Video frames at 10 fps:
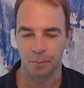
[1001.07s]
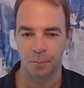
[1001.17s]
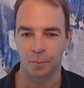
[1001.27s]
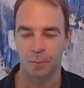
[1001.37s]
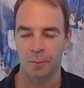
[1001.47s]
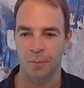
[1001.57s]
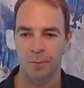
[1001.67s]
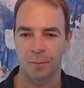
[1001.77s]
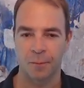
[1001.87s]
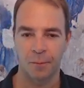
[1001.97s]

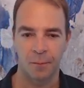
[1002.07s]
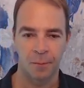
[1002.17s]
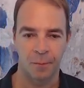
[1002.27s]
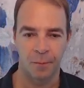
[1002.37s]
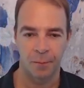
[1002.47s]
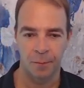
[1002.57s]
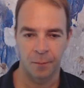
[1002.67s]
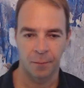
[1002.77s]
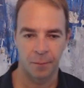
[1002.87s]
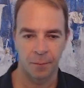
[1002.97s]

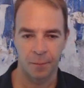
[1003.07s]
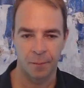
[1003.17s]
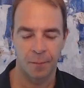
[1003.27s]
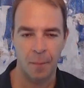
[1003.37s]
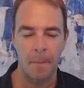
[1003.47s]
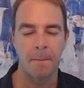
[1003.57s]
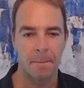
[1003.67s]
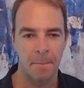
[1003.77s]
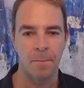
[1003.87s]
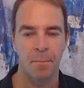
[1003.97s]

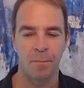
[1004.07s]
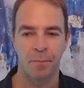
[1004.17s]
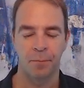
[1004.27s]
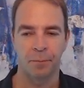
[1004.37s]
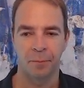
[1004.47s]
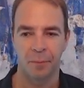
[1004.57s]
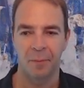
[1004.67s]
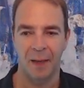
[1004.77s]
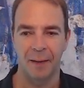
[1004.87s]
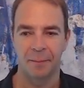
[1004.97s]

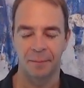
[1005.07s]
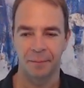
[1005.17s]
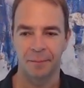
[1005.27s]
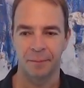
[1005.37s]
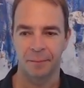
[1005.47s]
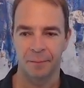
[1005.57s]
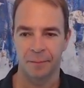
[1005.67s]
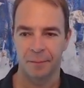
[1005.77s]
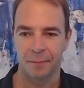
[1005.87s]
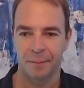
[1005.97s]

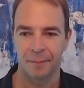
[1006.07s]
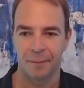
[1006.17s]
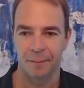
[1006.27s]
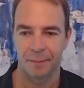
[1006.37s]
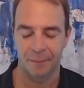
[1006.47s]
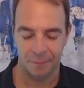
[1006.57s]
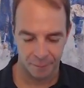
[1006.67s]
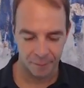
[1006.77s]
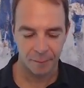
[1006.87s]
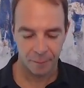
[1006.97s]

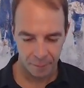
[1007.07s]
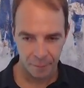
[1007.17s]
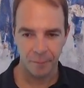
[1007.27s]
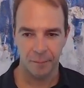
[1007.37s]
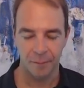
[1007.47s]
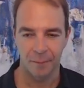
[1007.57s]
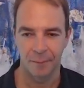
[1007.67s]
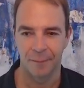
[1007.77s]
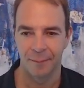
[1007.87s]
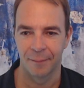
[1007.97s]

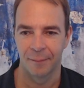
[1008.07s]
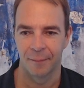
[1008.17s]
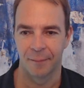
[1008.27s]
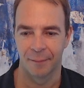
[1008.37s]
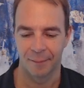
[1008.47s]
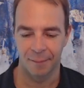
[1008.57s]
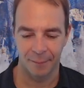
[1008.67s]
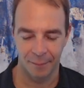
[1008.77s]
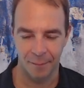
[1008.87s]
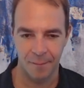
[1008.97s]
No words are spoken by the person on screen.